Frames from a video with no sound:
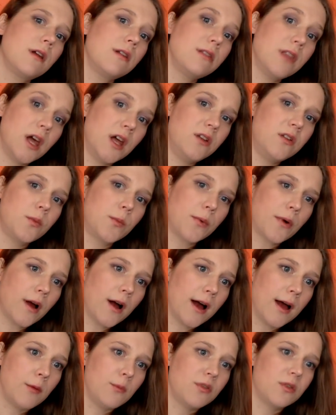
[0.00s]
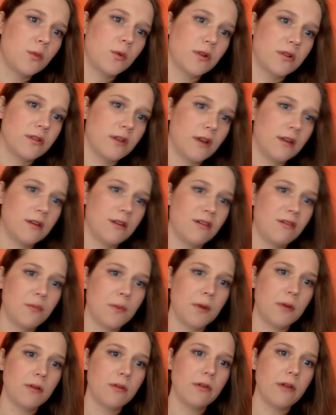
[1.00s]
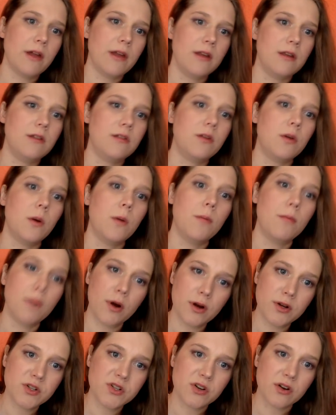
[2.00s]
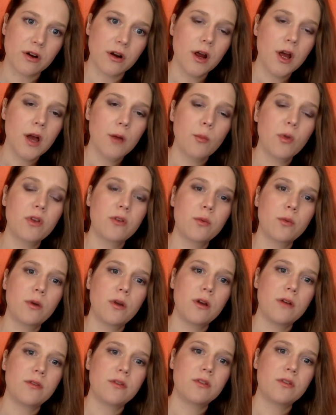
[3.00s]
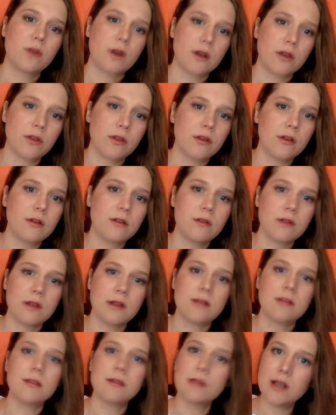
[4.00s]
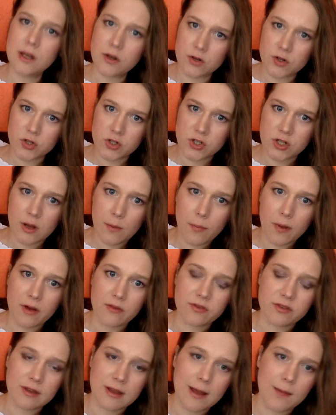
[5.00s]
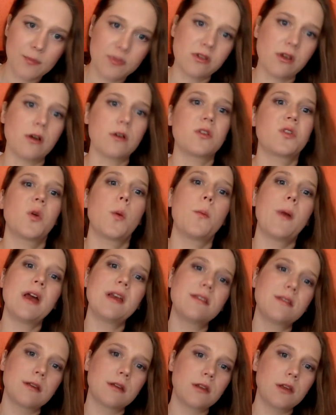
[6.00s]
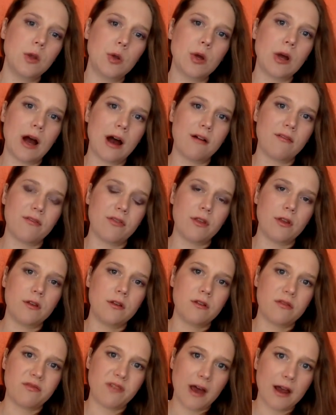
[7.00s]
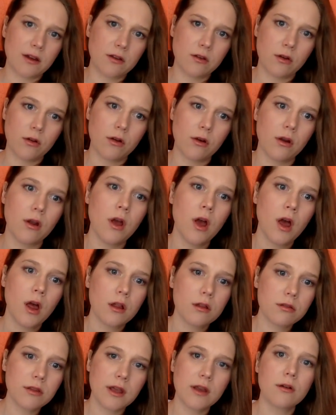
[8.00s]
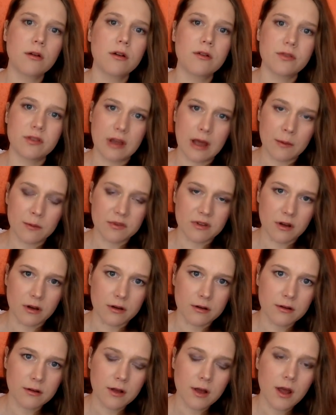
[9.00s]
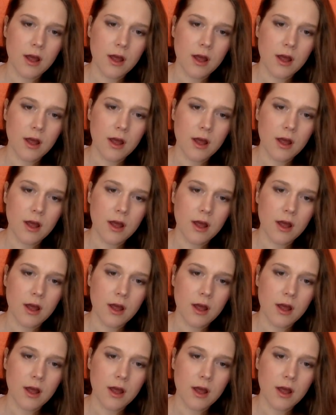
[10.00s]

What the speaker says: alleged bribes were said to have been related to a merger which would have strengthened Lee's leadership of Samsung. So basically you have the de facto leader of Samsung